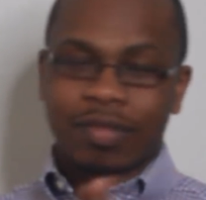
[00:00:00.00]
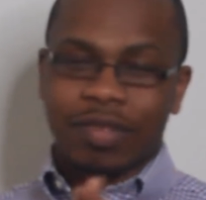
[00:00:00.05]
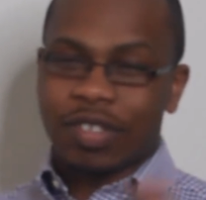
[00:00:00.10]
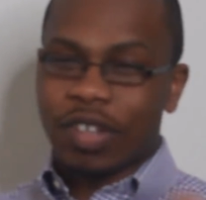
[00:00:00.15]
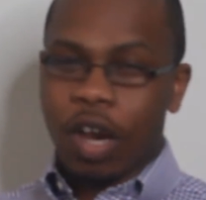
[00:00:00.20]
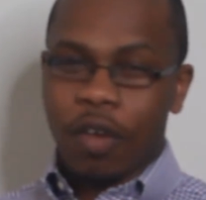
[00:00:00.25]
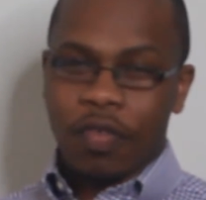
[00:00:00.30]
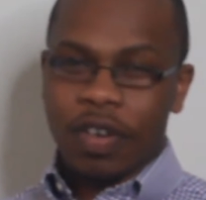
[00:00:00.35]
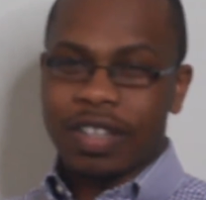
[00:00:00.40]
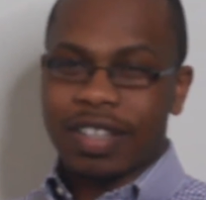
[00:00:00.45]

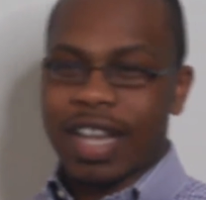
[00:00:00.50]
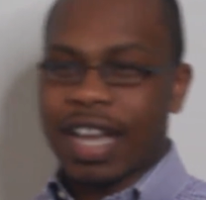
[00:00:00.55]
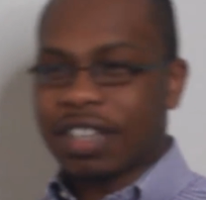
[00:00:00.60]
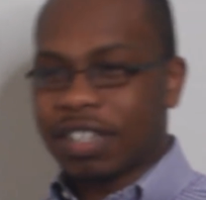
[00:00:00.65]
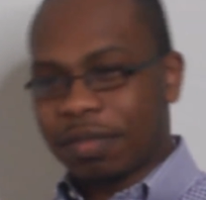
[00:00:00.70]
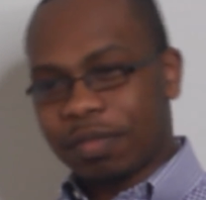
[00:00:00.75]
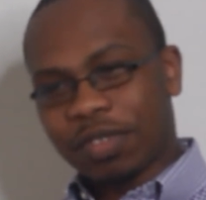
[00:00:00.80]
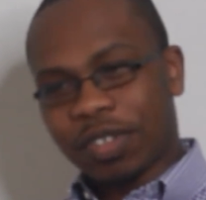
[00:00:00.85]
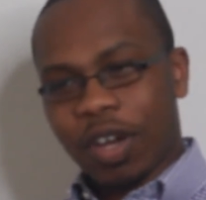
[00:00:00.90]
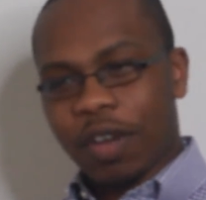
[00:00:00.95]
Sorry for the
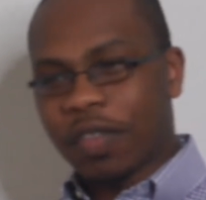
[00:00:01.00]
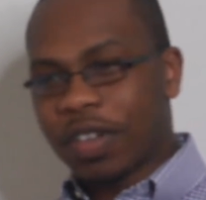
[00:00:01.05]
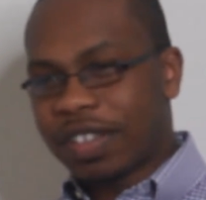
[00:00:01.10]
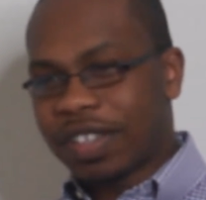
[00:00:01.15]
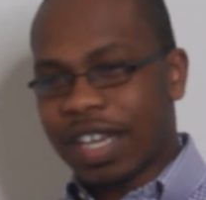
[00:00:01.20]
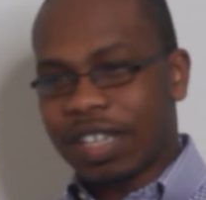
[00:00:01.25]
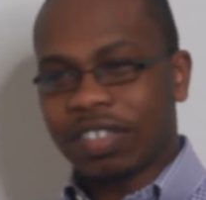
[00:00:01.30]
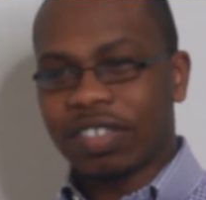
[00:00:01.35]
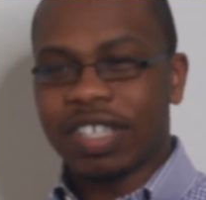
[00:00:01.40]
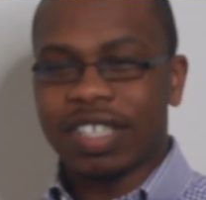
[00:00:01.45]
tangent. Sorry for
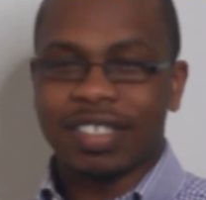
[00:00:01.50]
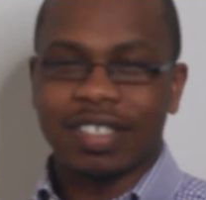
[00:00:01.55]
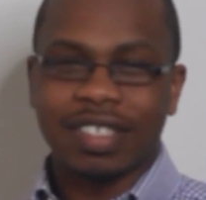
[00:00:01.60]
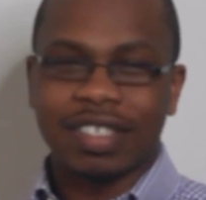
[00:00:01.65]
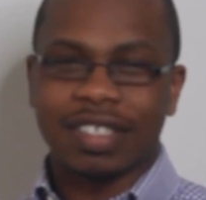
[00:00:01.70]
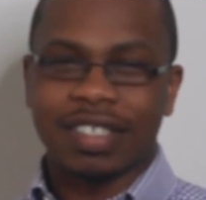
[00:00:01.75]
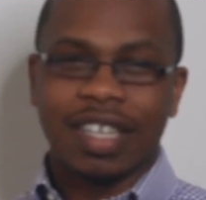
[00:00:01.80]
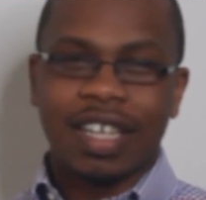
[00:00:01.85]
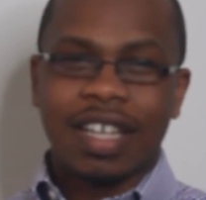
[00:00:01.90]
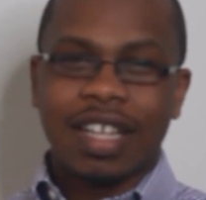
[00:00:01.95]
the tangent. Let's
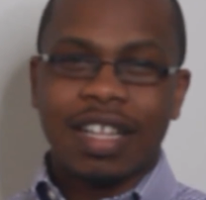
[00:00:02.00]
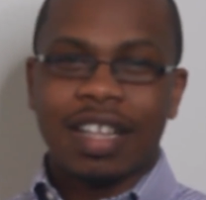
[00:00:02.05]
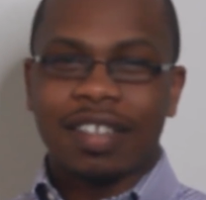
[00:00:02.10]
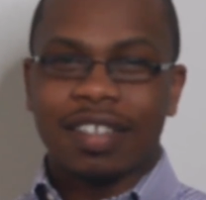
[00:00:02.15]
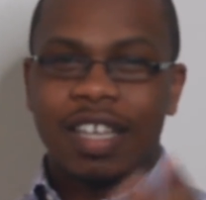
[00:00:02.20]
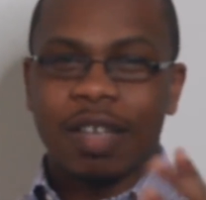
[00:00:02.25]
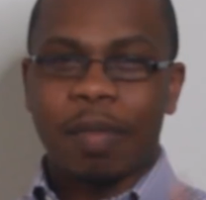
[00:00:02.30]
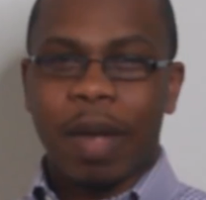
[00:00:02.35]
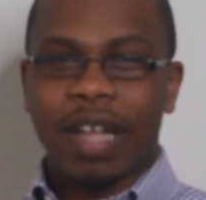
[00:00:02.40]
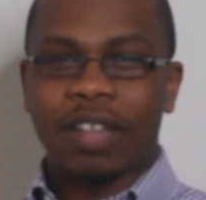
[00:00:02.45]
just
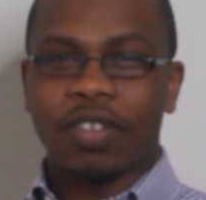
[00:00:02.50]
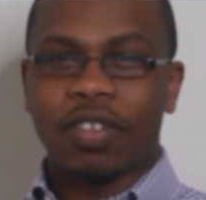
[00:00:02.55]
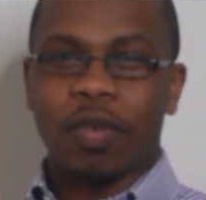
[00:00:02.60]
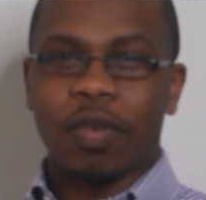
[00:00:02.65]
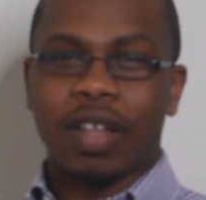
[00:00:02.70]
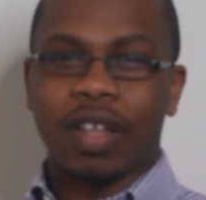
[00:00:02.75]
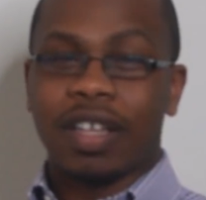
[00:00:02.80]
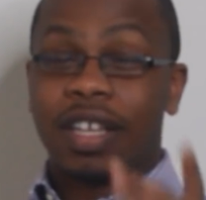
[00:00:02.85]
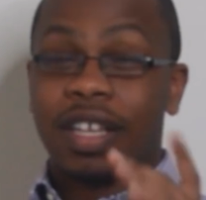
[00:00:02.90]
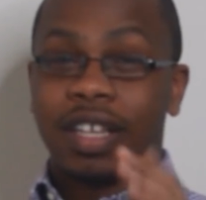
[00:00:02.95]
let's get back
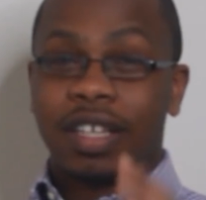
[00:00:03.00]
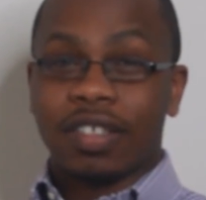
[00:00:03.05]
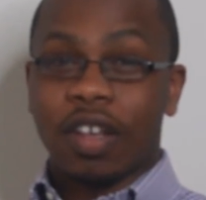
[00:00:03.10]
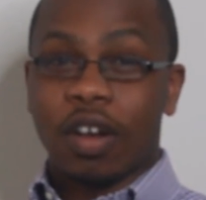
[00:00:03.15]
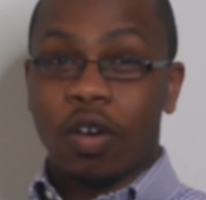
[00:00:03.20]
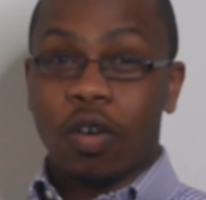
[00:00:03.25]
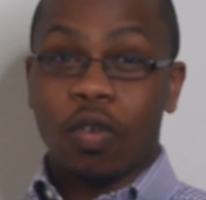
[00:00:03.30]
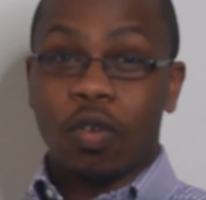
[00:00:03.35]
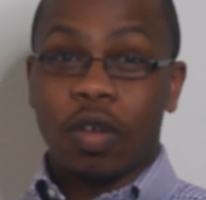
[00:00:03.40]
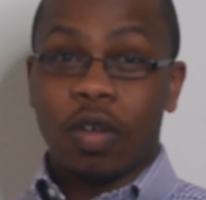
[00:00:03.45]
to it.
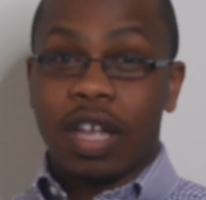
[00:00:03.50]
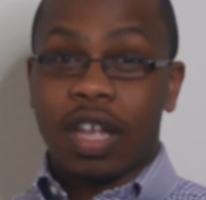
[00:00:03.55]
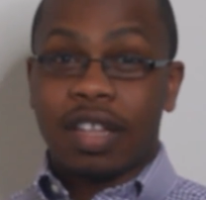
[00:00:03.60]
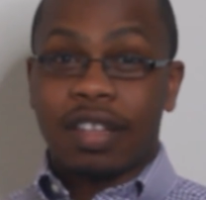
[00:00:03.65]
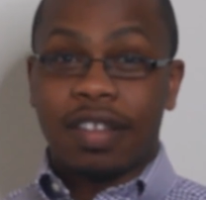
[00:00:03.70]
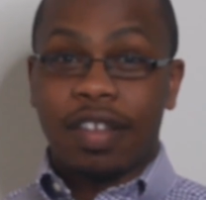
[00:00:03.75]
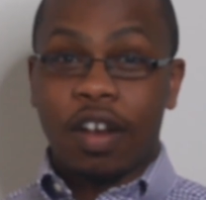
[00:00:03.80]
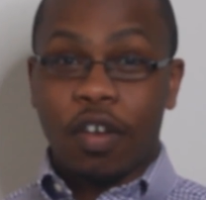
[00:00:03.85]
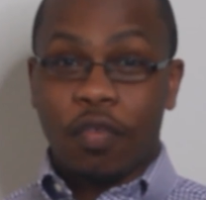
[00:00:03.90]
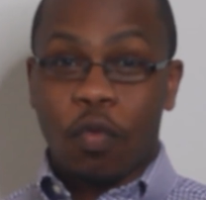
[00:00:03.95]
So
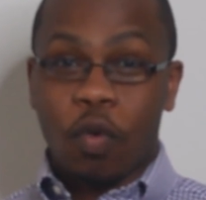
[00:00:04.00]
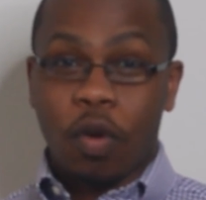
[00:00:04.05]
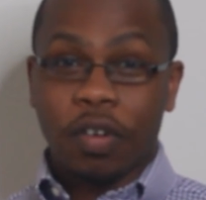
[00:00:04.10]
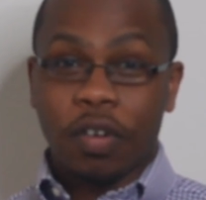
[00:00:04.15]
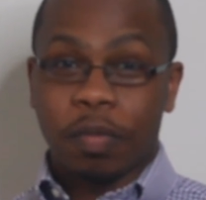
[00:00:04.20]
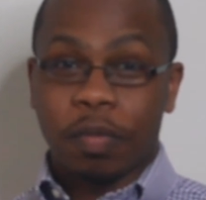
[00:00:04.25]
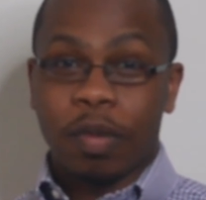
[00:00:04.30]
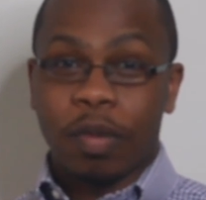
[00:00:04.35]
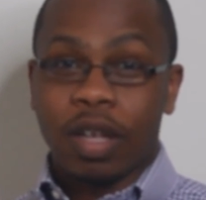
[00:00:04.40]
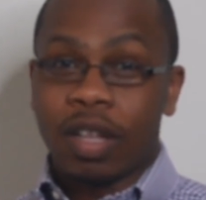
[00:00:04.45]
tariff
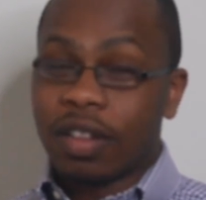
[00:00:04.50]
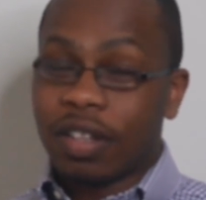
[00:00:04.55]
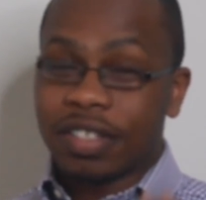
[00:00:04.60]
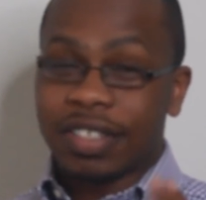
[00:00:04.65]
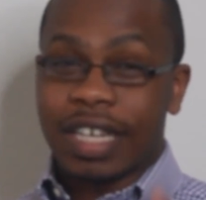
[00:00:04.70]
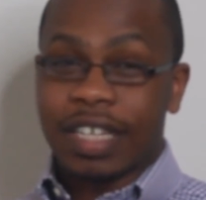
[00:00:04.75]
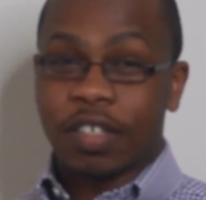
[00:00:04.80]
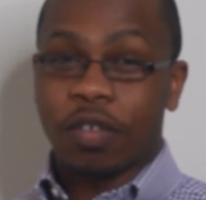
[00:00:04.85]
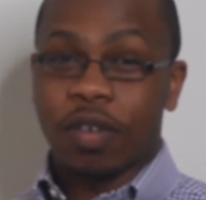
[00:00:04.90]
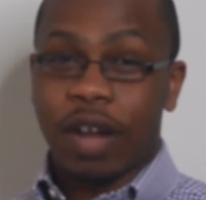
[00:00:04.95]
wars look
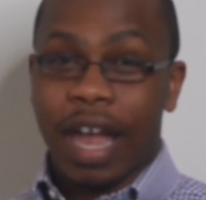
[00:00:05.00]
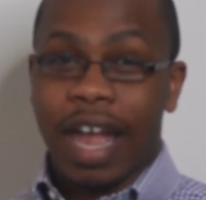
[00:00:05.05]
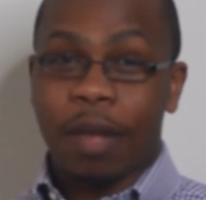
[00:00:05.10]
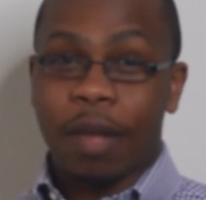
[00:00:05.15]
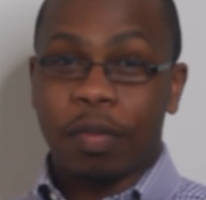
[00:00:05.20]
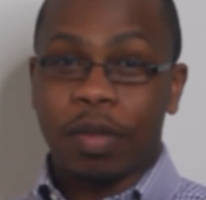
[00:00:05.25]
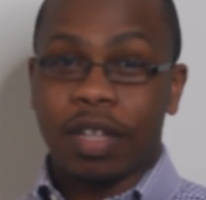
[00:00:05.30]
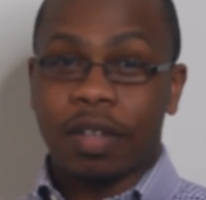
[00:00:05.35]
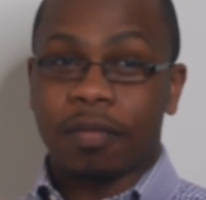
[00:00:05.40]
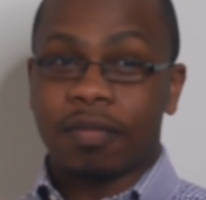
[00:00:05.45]
like it's gonna
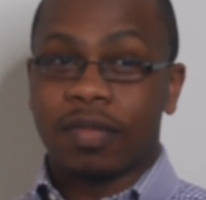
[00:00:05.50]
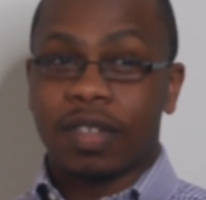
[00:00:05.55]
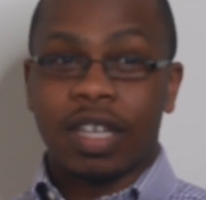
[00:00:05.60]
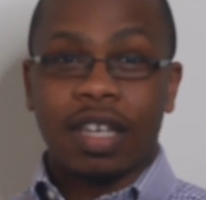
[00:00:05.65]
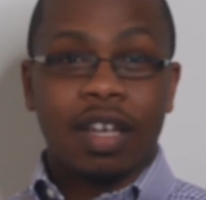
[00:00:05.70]
happen.